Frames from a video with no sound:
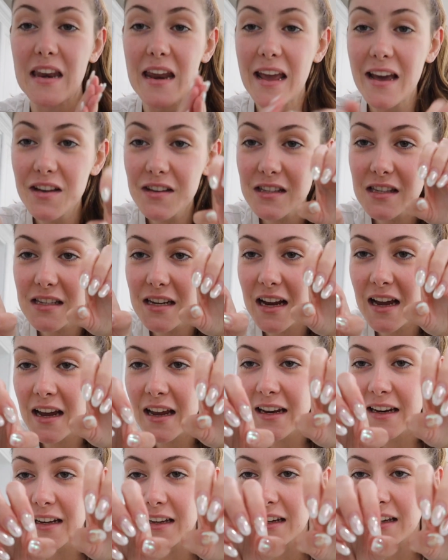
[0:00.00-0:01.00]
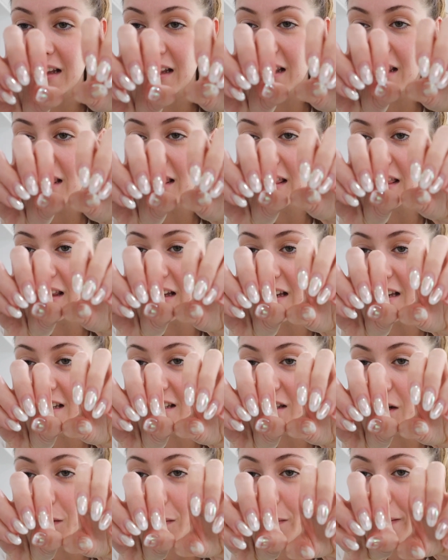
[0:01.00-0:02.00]
nails done
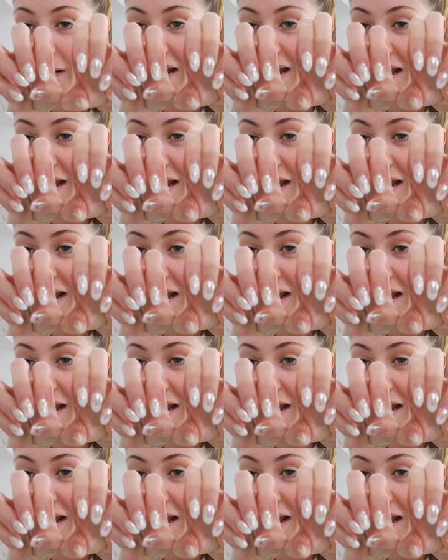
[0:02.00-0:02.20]
these are what my